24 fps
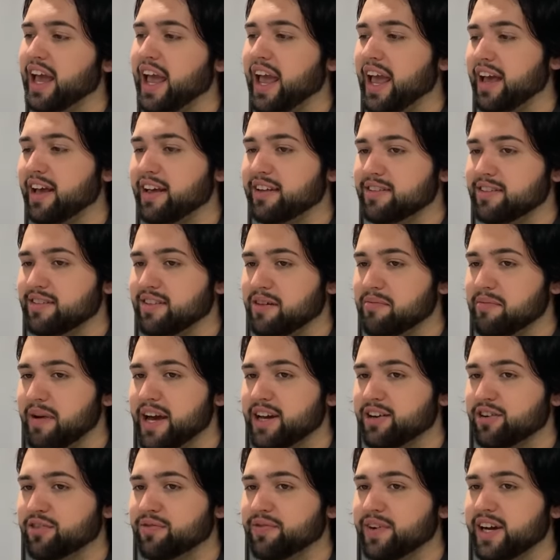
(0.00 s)
As a
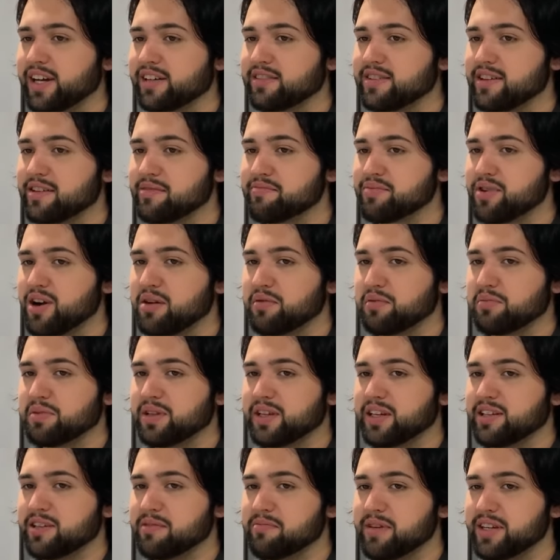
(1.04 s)
matter of fact, I'm
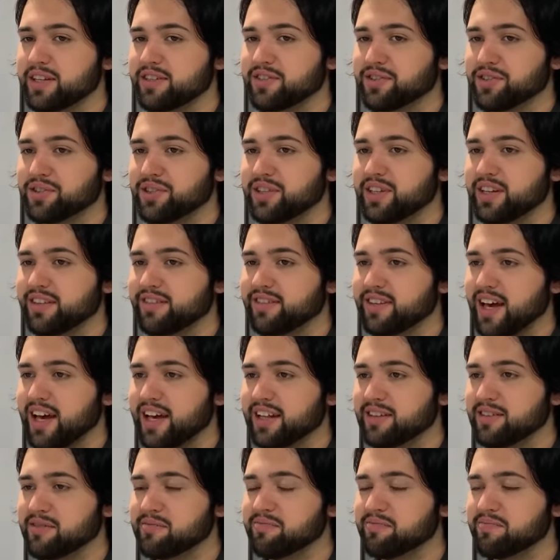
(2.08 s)
probably in a mental
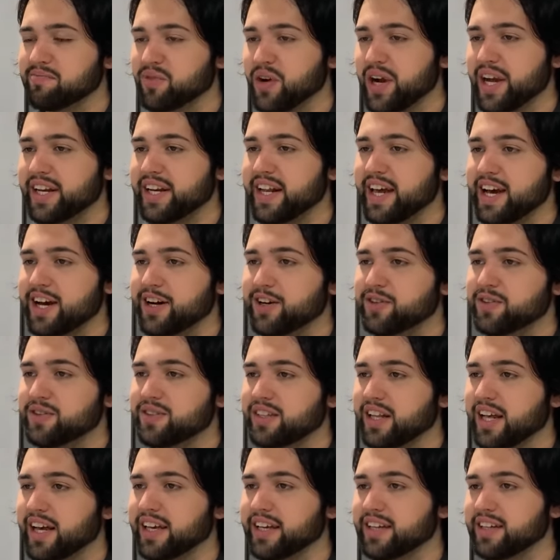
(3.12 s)
asylum right now,
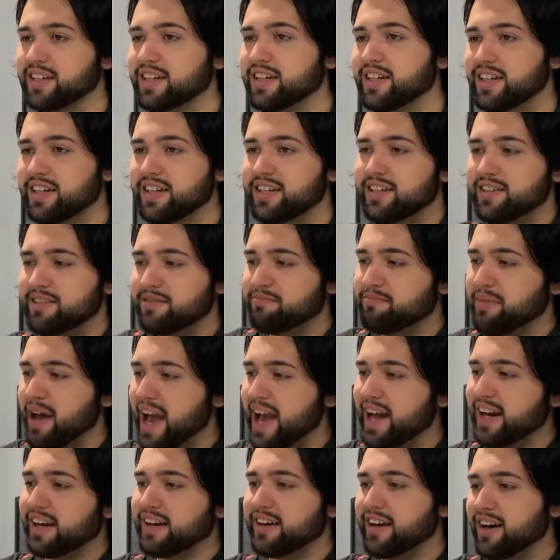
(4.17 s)
like,
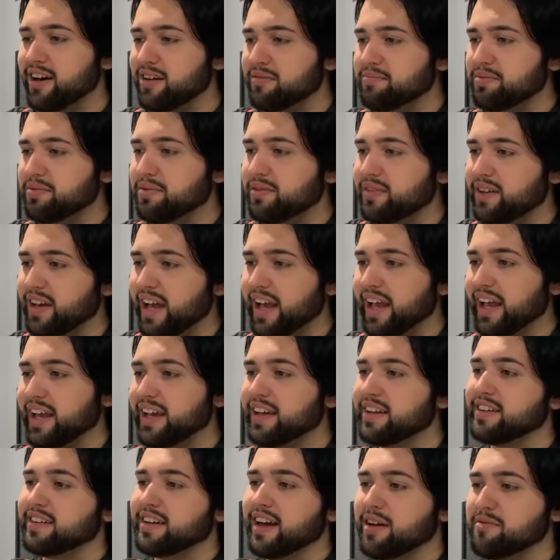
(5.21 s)
padded up,
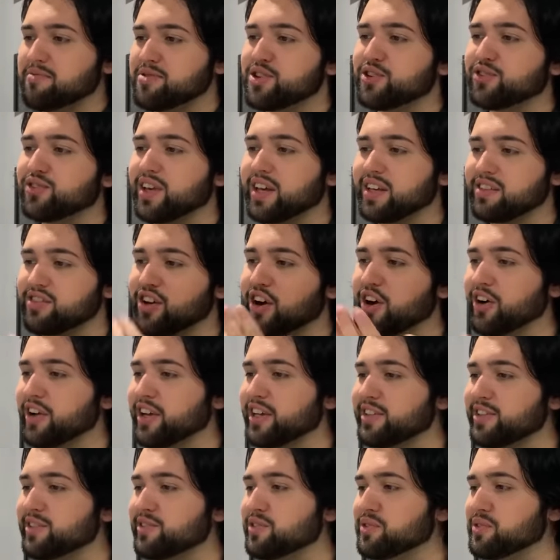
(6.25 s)
and I'm just, like,
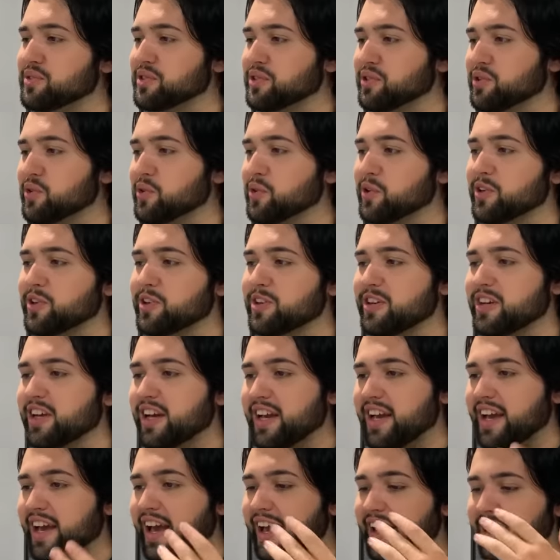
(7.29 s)
talking into a corner,
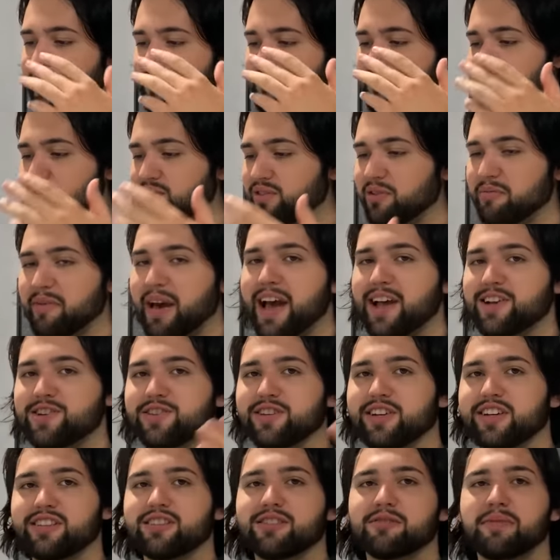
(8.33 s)
and I'm just
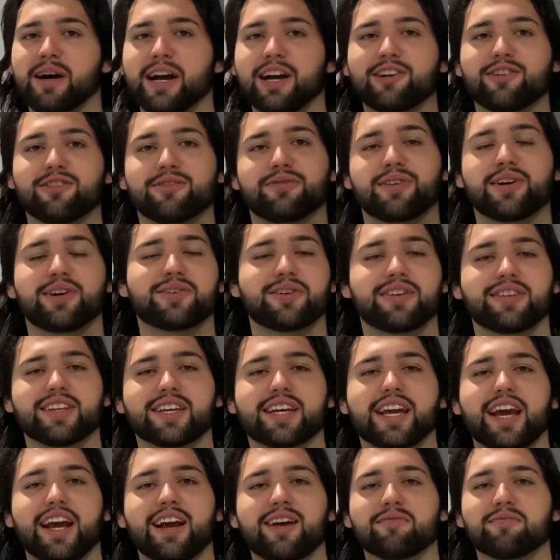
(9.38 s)
imagining the microphone and
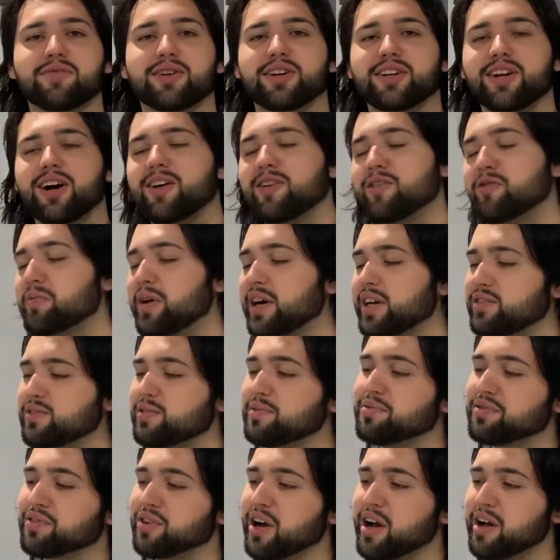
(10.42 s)
the camera and all of my
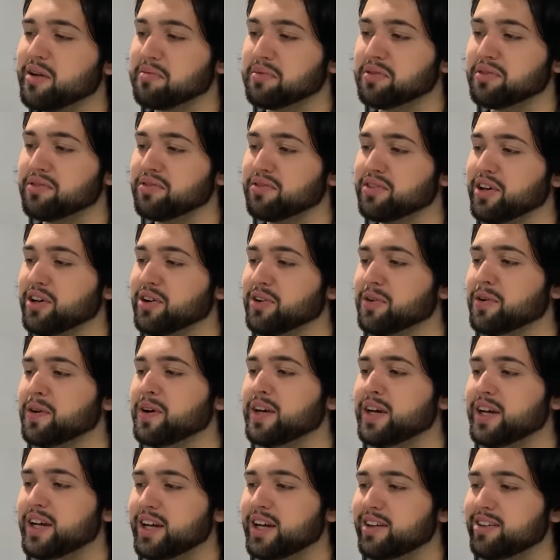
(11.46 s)
subscribers, so...
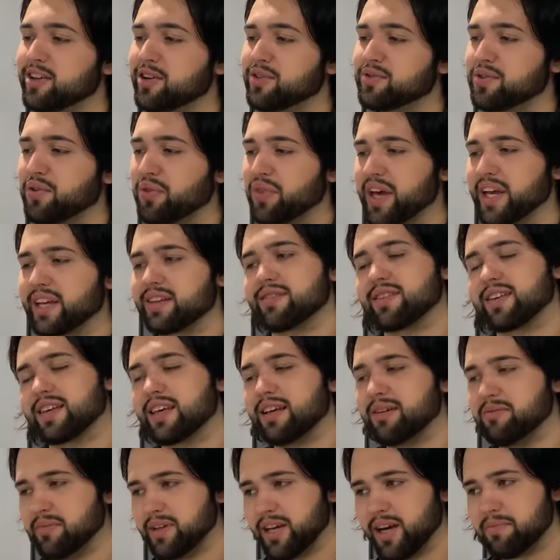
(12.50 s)
those are things that
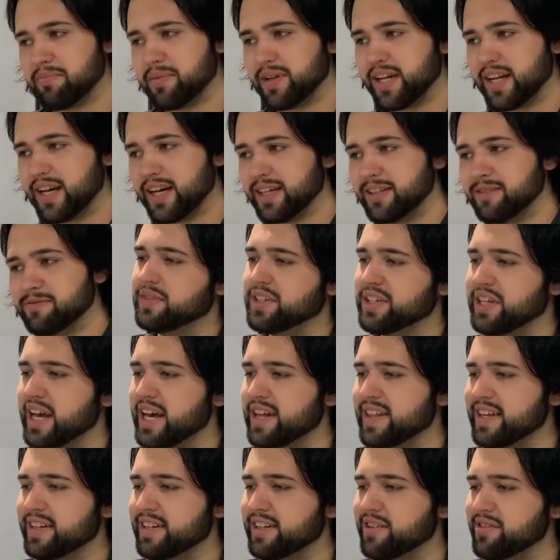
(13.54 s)
keep me up at night. But
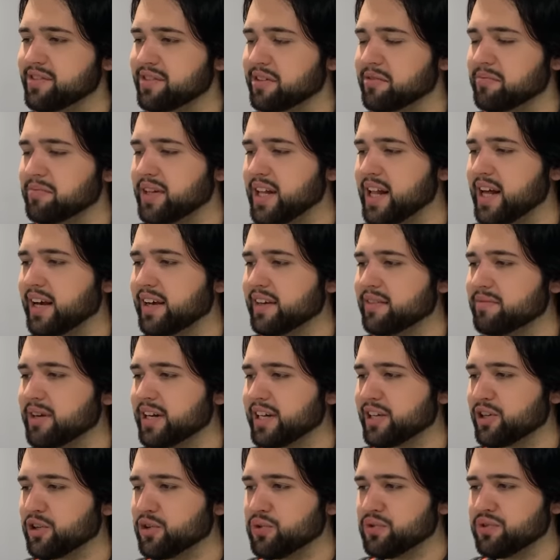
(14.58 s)
yeah, that doesn't apply.
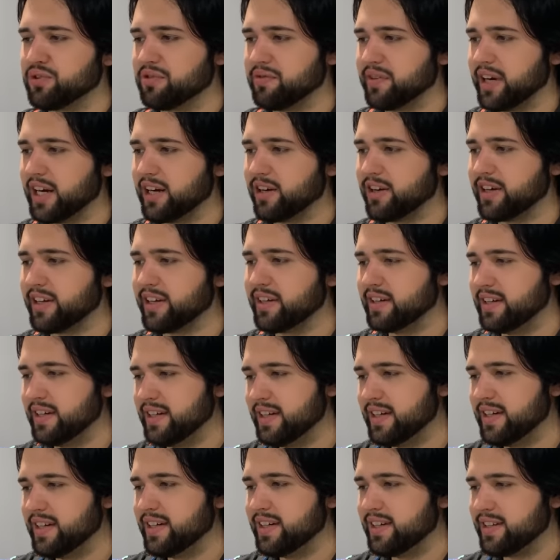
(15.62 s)
My goals are very
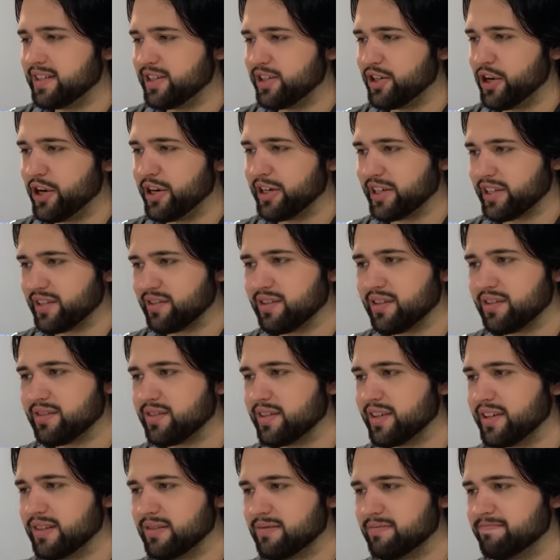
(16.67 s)

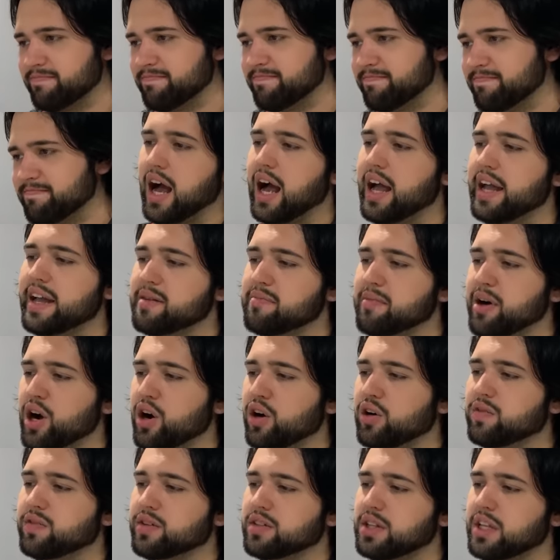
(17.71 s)
non-existent. I am
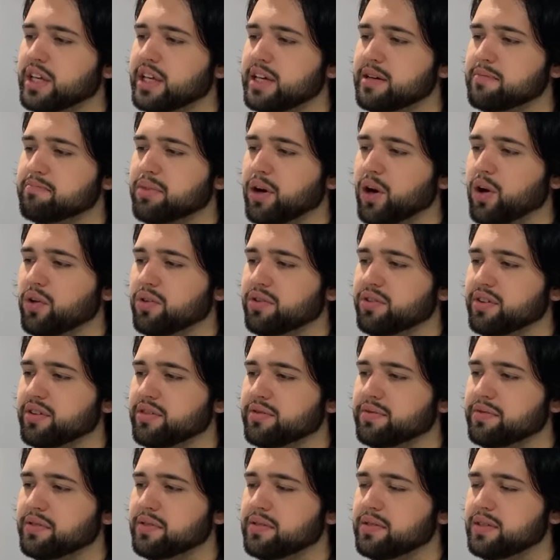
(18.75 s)
overly
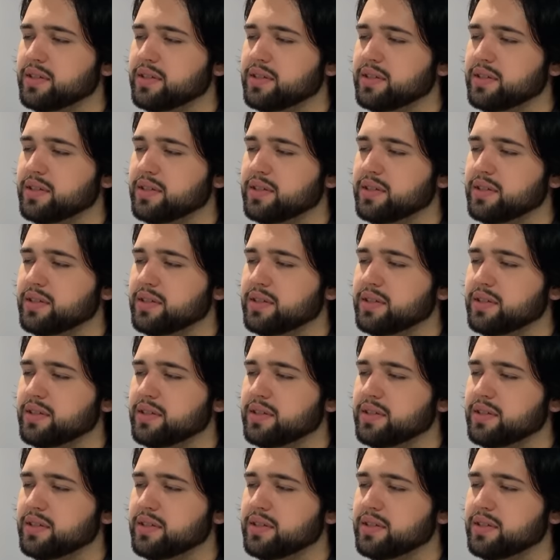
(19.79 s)
impulsive.